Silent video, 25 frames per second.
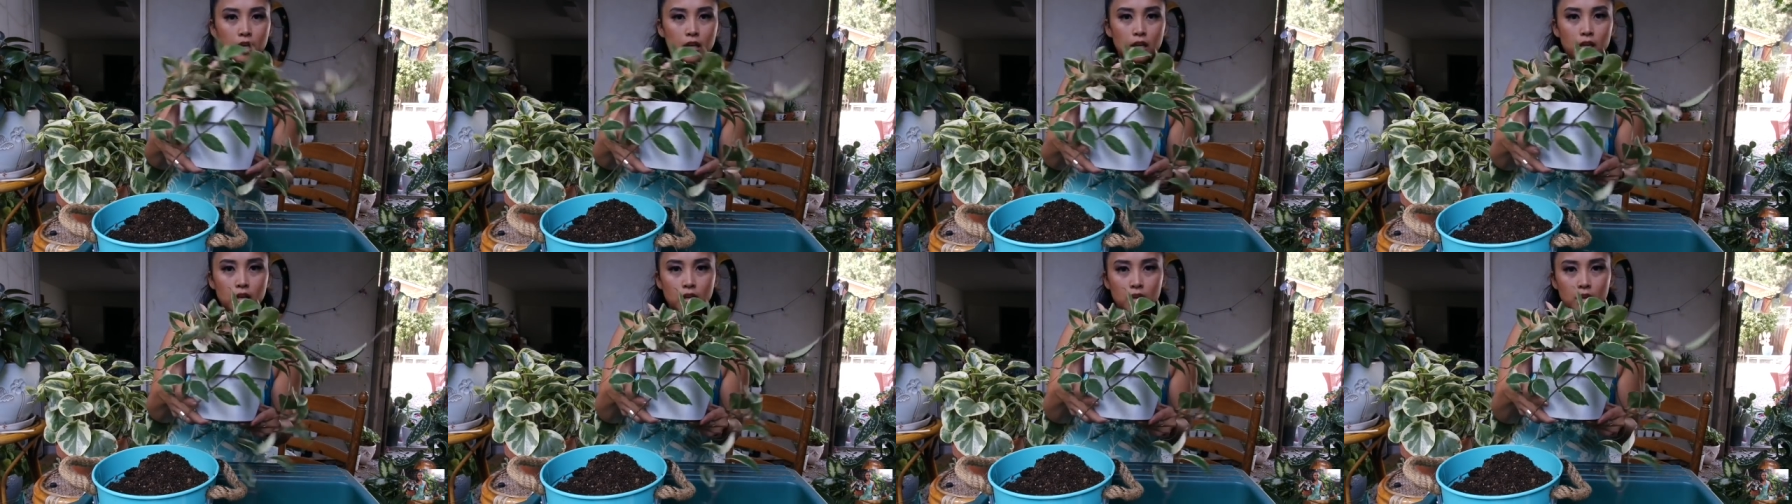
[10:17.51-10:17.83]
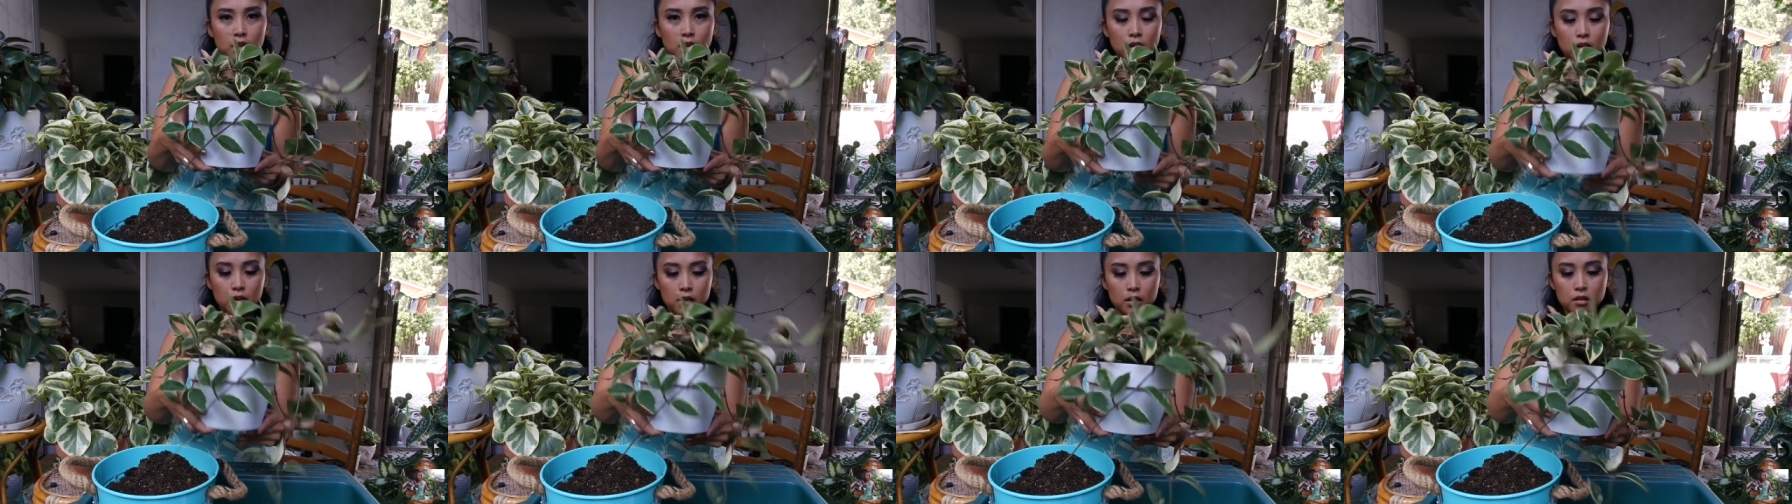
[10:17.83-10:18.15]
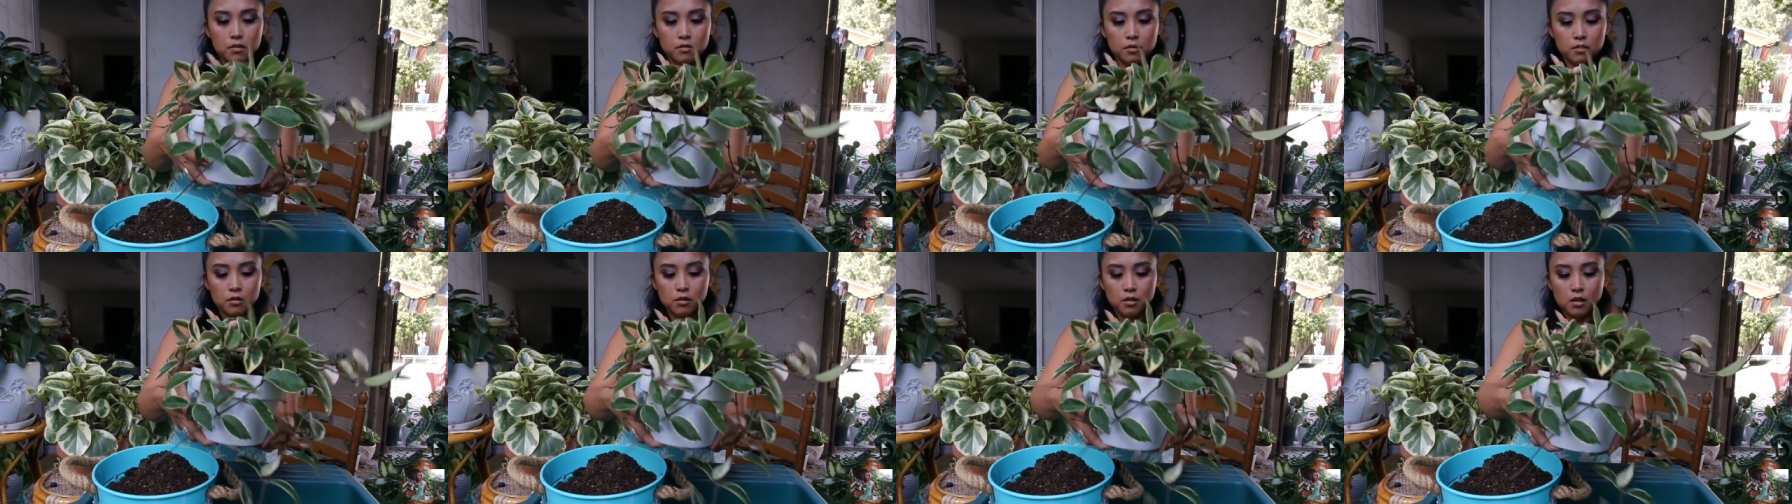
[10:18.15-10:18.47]
in
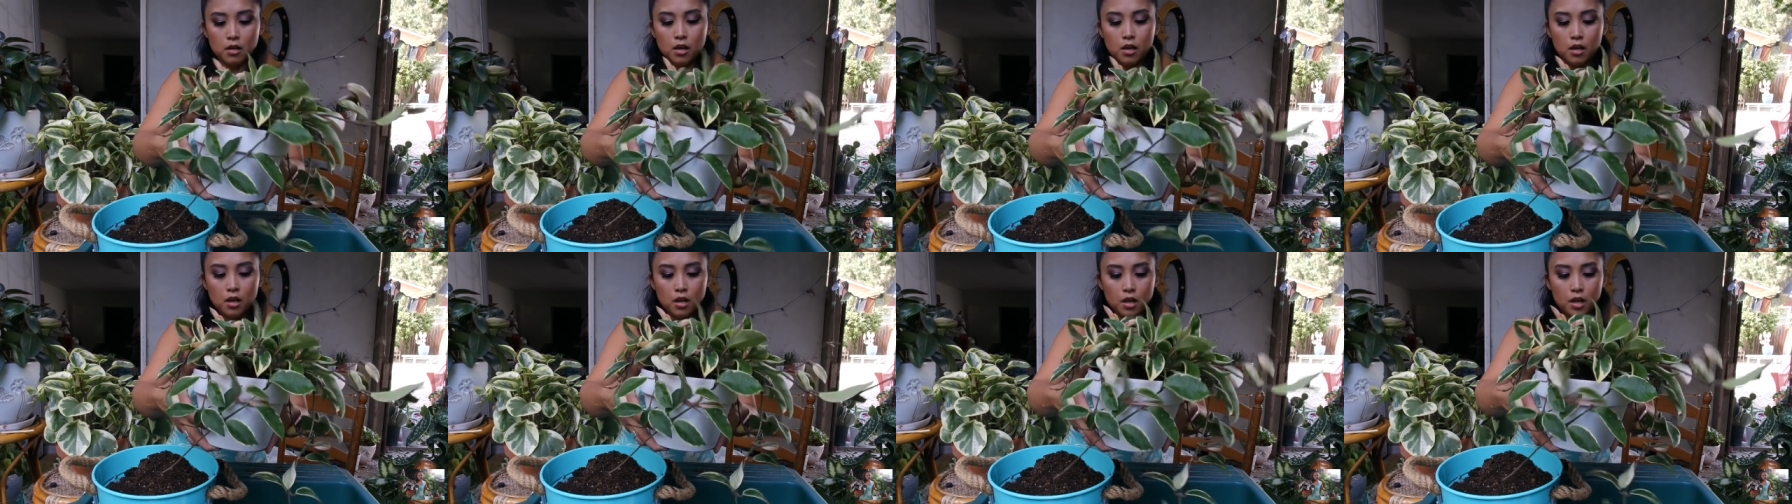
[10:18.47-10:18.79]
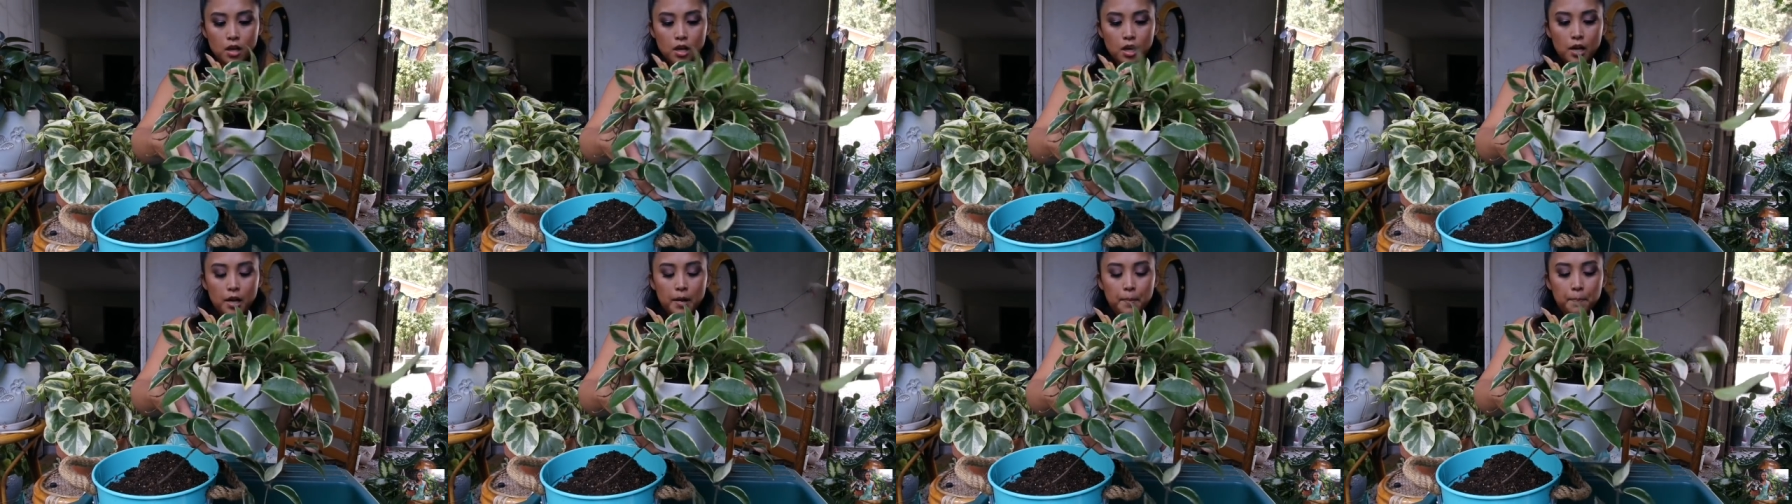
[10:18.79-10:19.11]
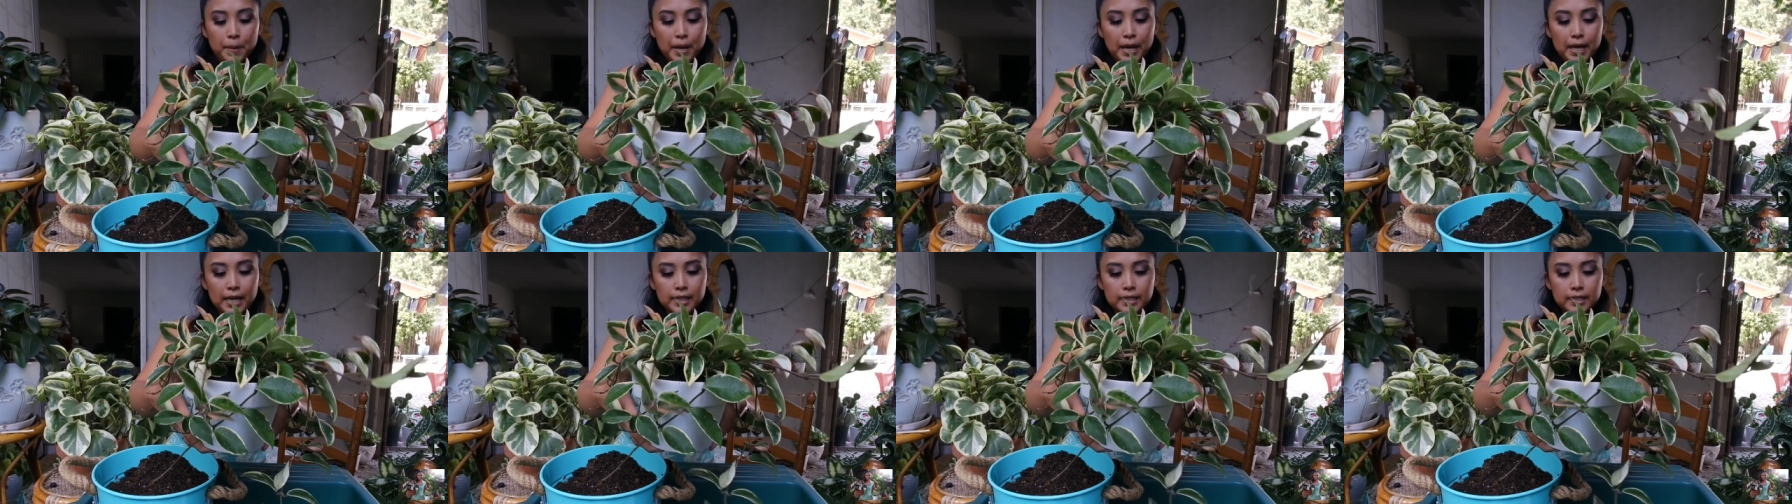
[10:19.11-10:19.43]
a
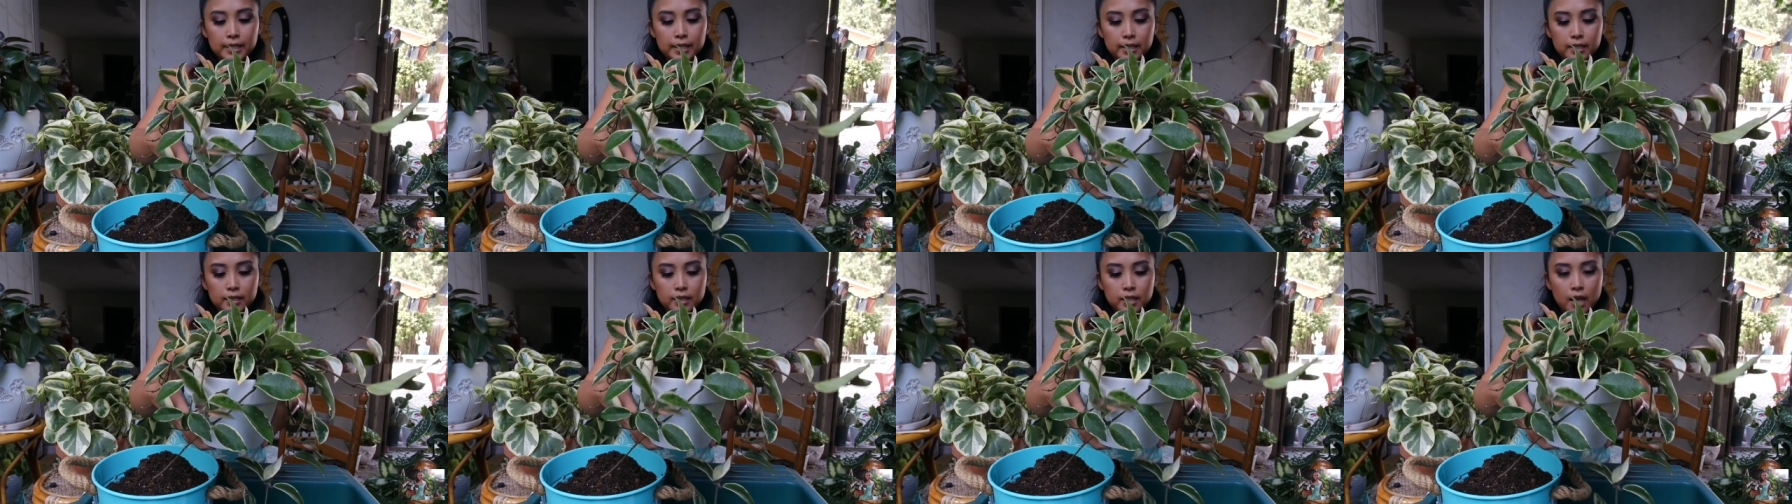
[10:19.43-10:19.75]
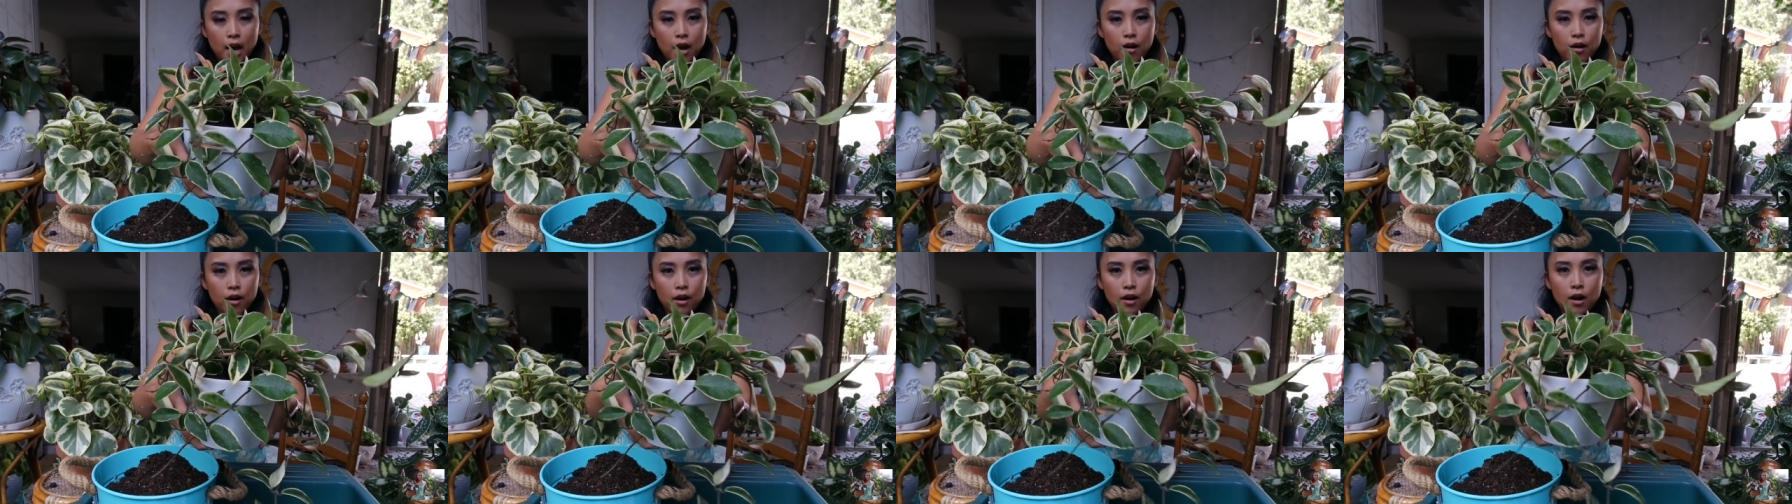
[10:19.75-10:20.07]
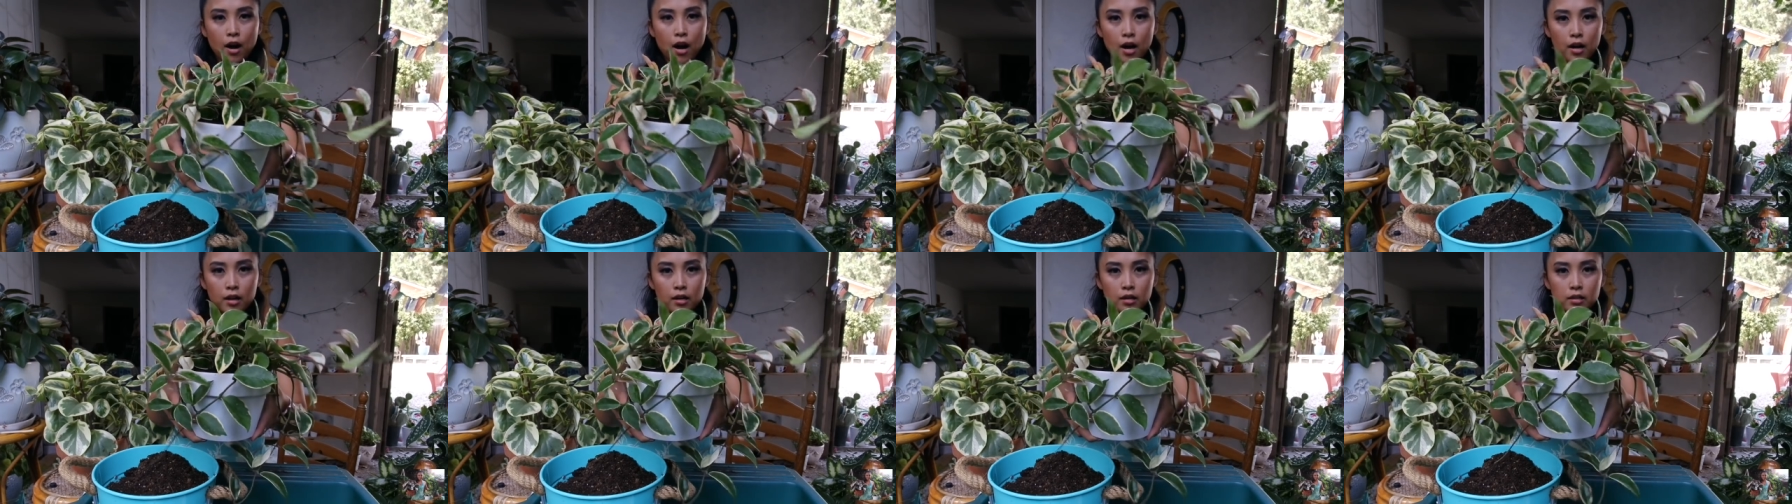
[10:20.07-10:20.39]
painted
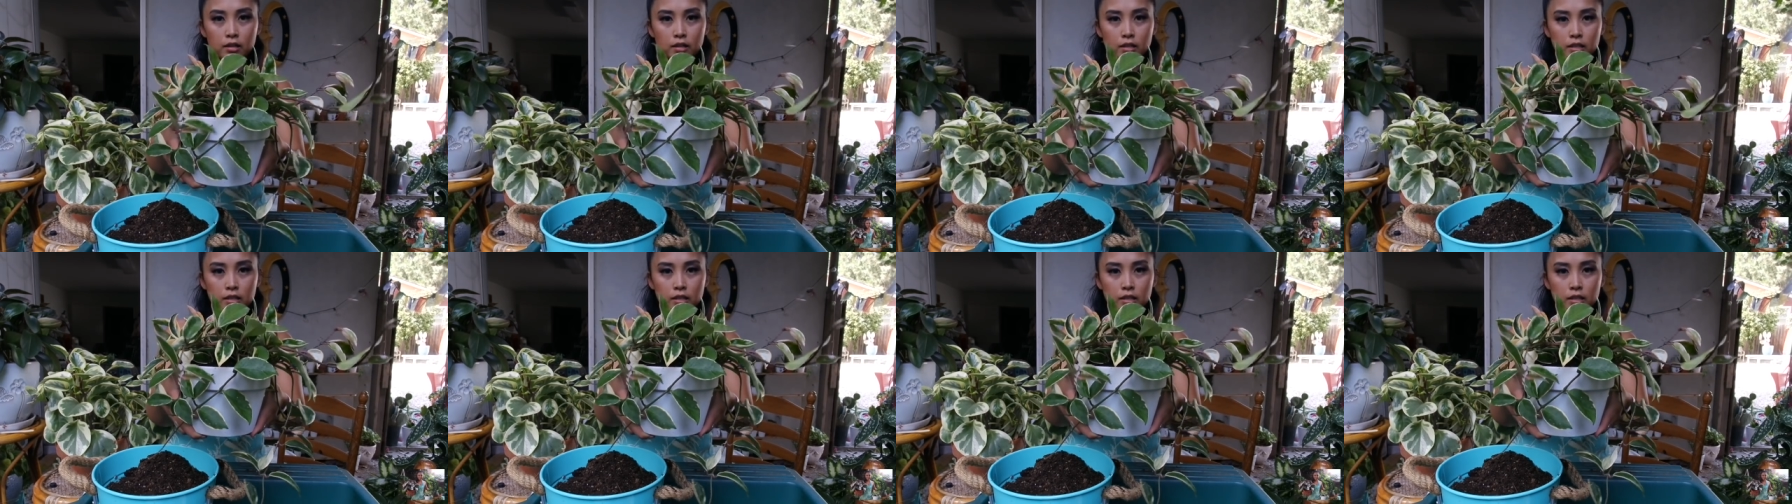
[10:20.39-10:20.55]
terracotta.